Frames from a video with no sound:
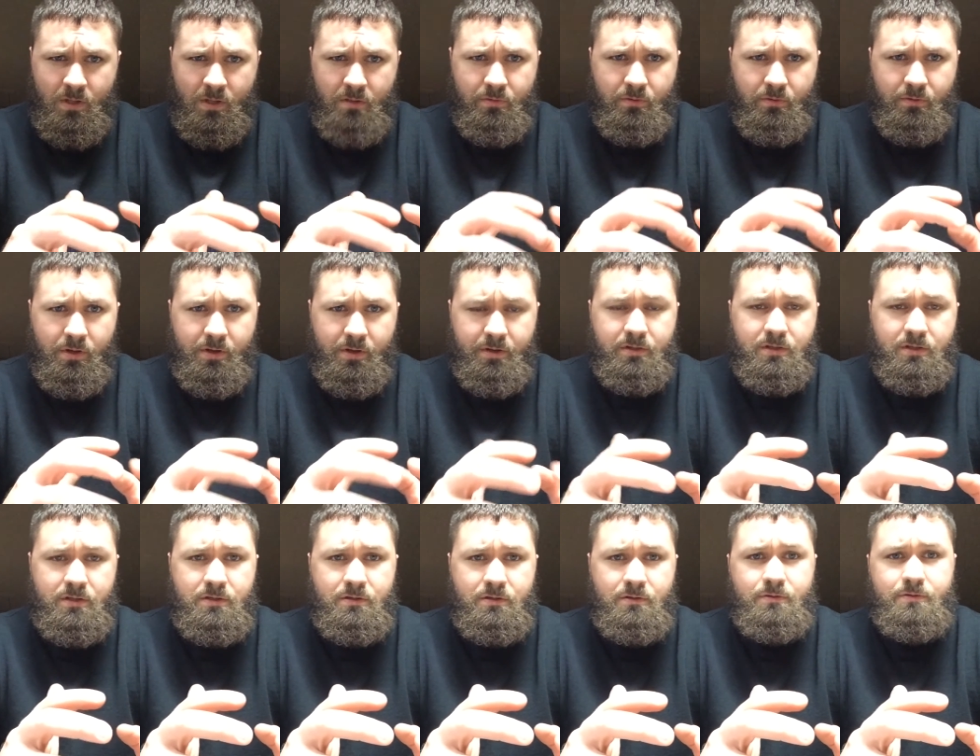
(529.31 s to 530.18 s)
The
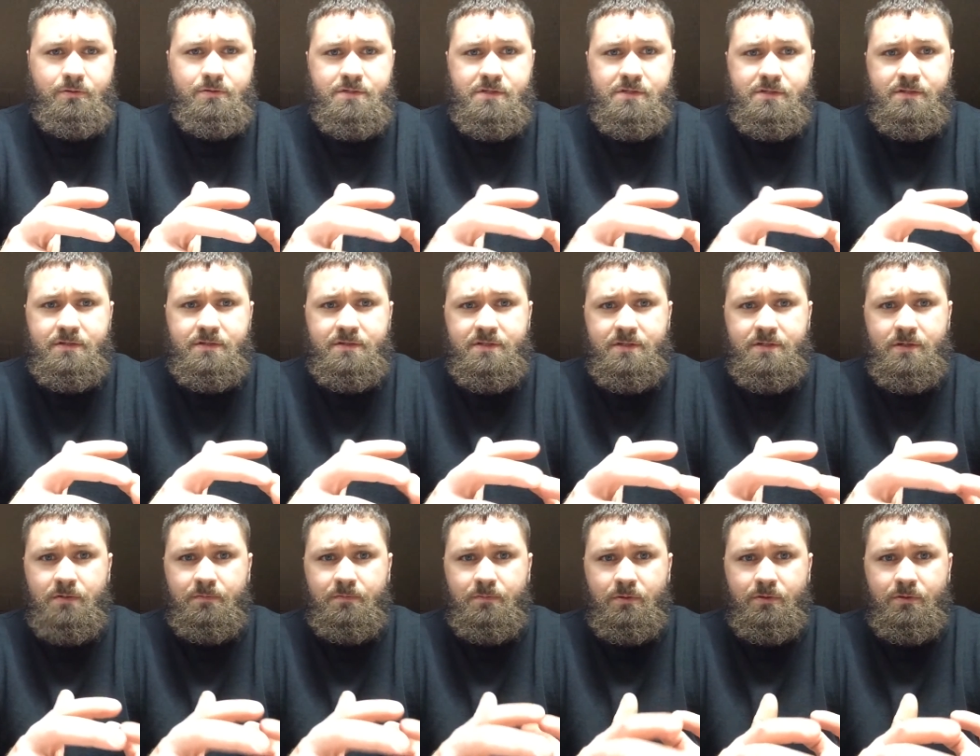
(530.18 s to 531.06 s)
Latakia loses
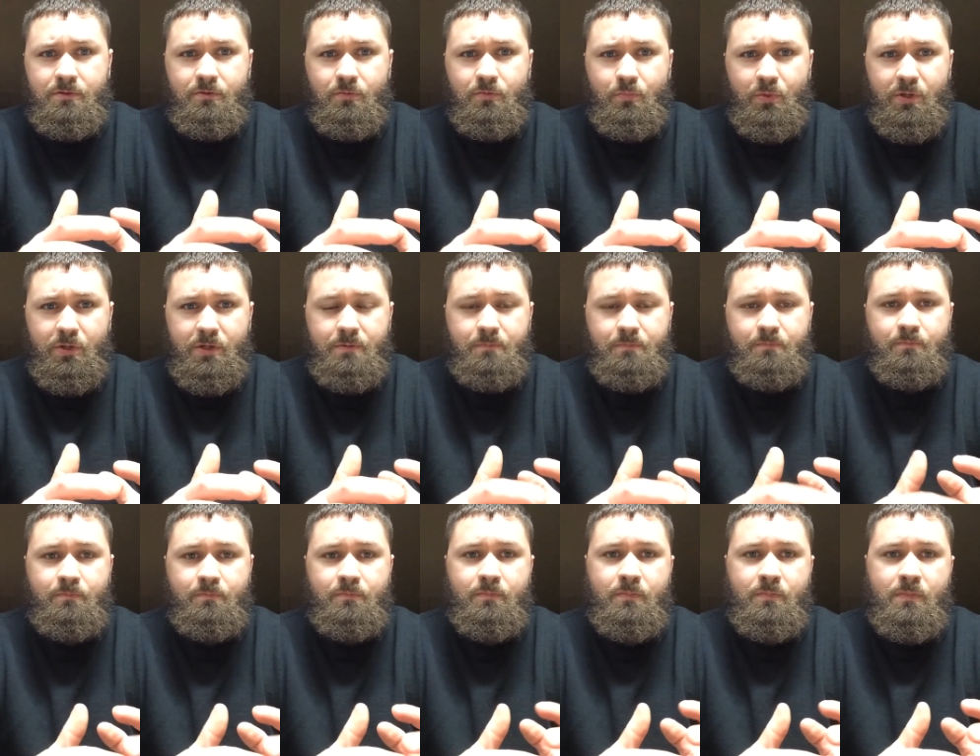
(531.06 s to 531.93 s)
itself a little bit.
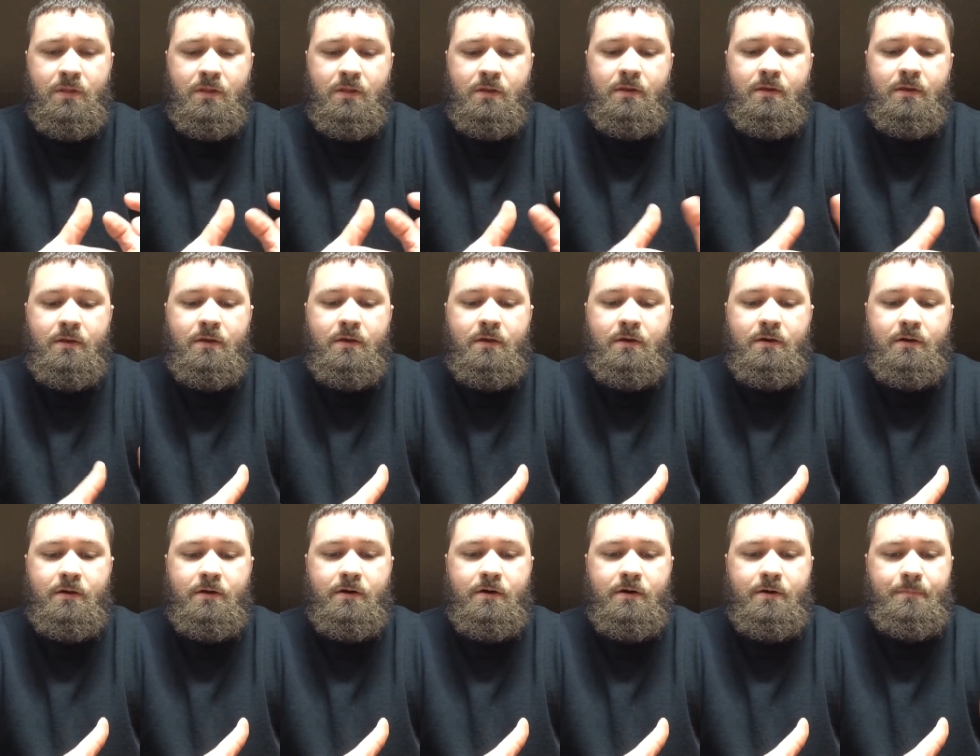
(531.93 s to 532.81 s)

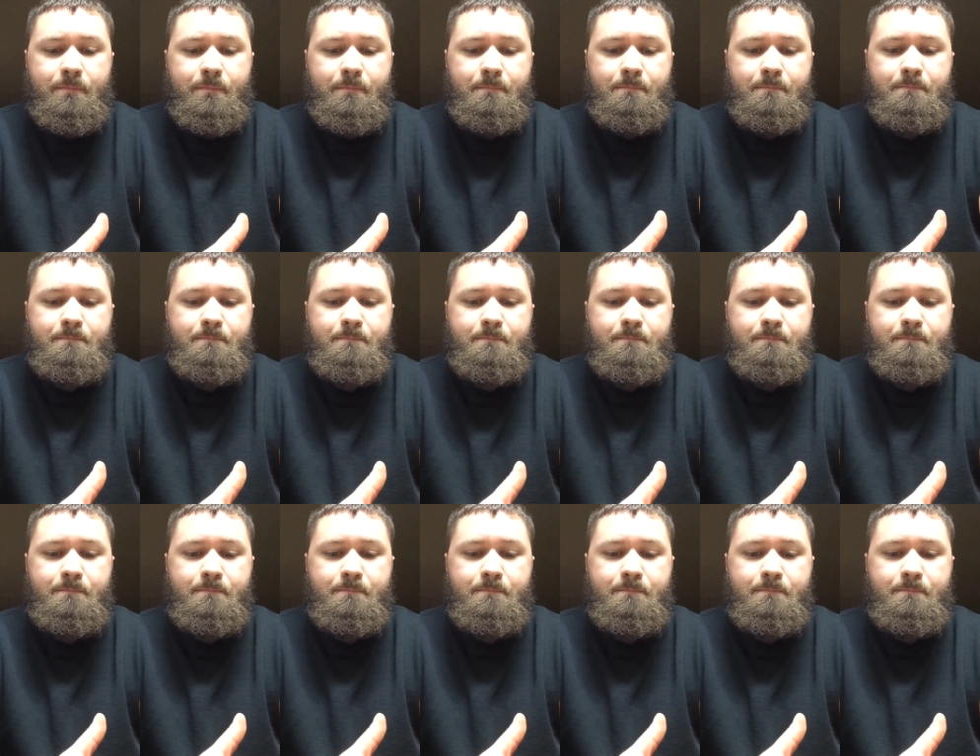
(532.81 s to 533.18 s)
Um,